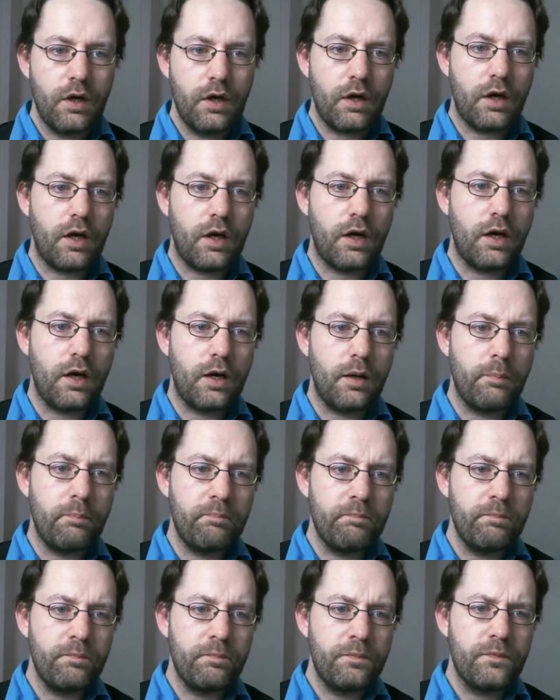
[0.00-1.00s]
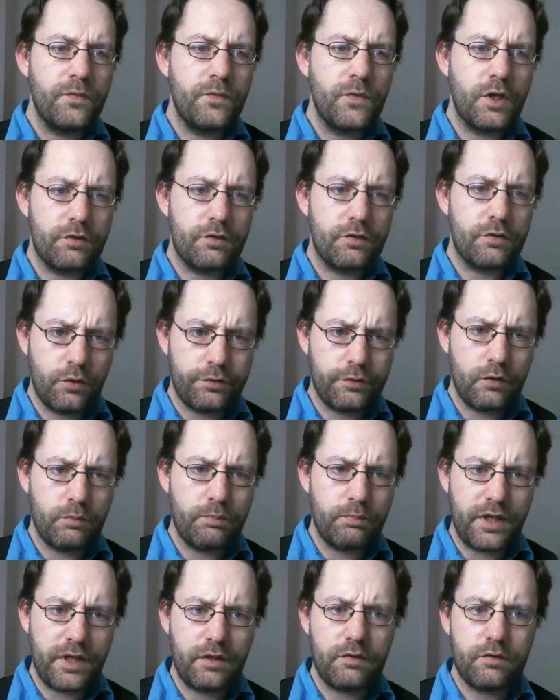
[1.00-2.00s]
There's also
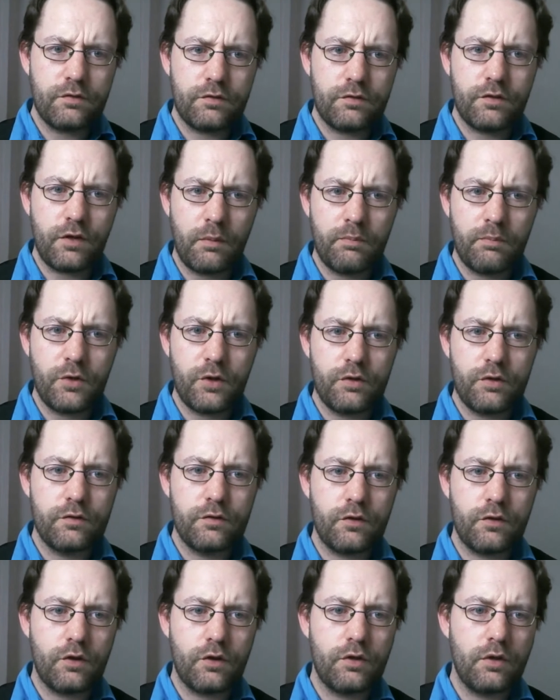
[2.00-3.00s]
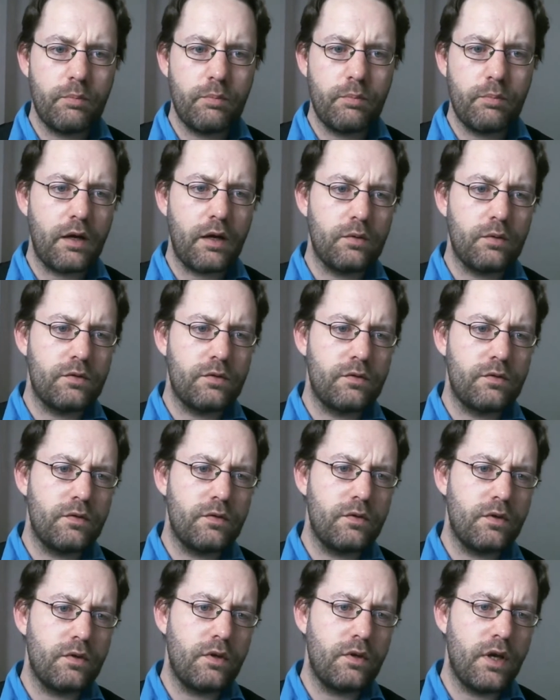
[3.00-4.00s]
been some concern about
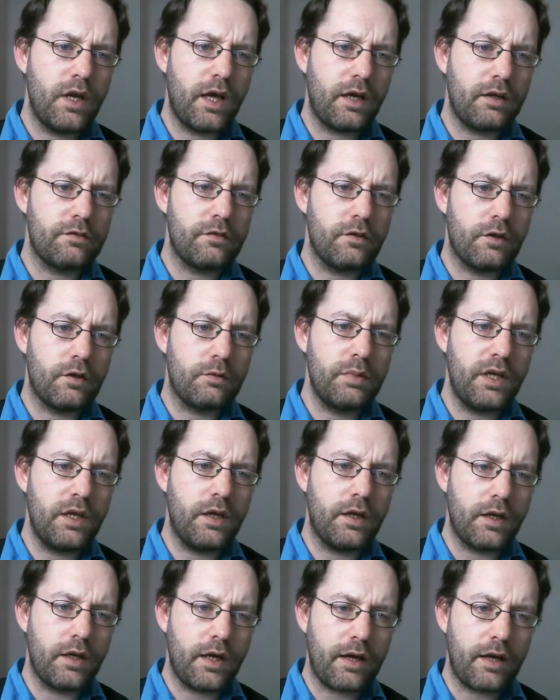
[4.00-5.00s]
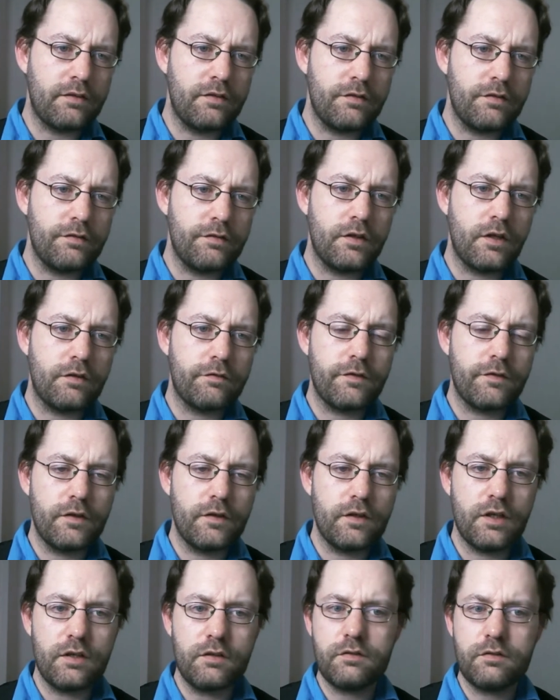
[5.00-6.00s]
Next not being active enough
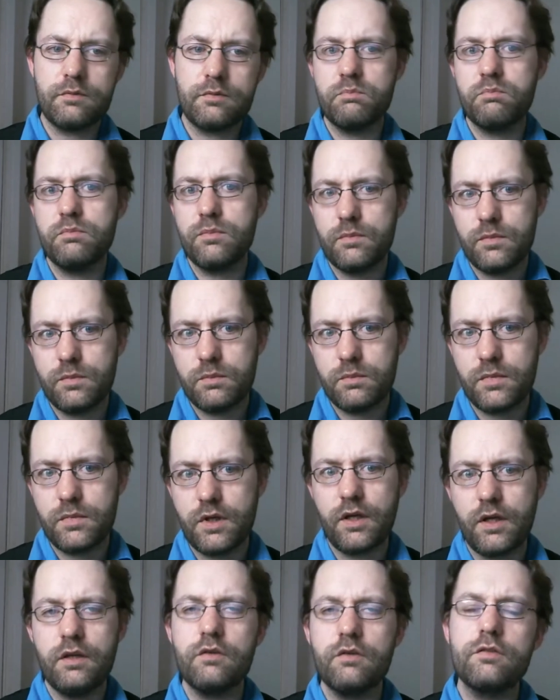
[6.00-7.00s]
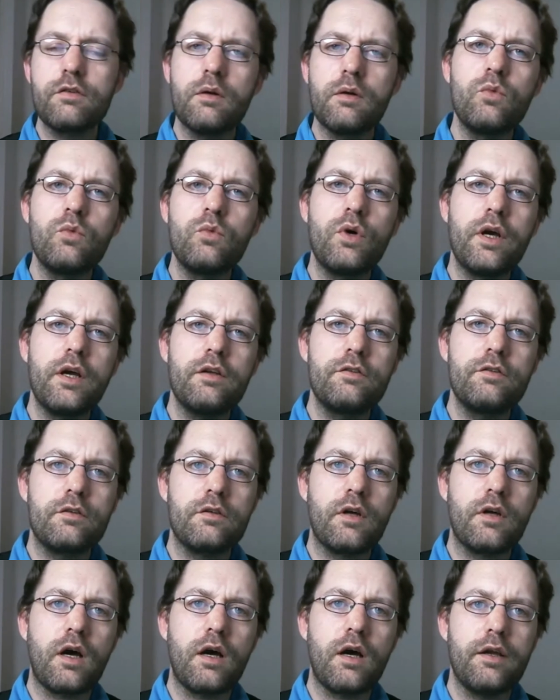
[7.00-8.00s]
in this. In some ways,
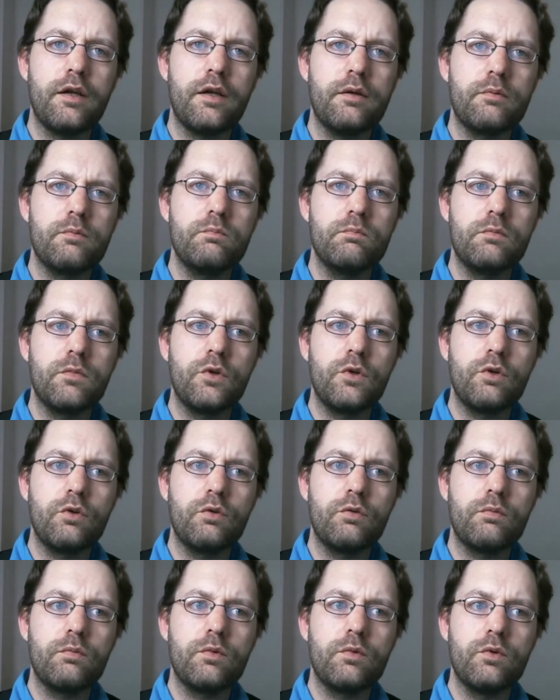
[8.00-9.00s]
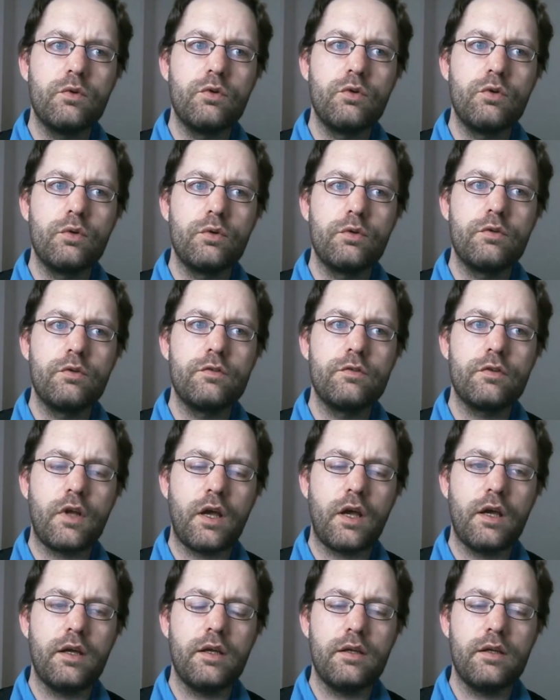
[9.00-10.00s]
I could
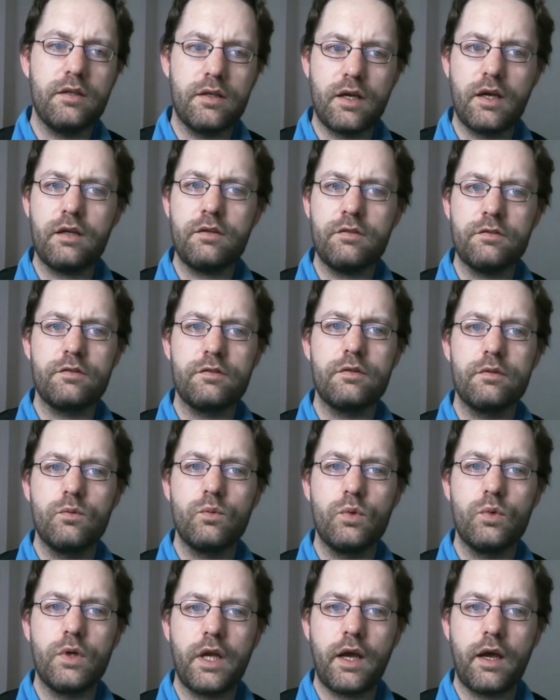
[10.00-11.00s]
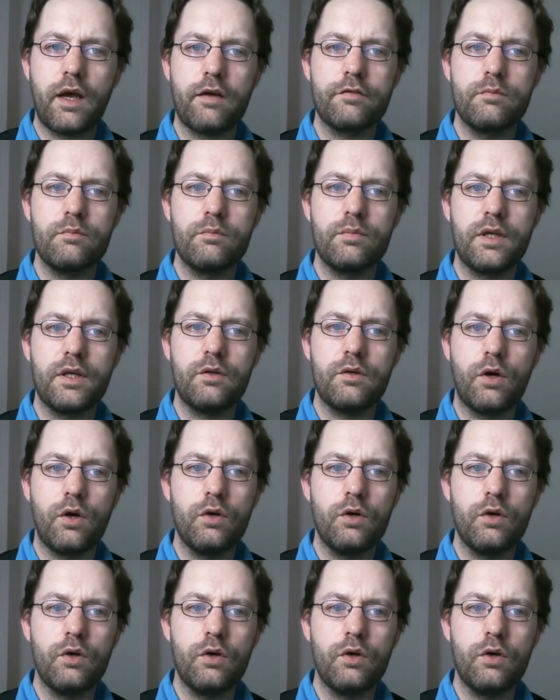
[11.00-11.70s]
say yes, we haven't been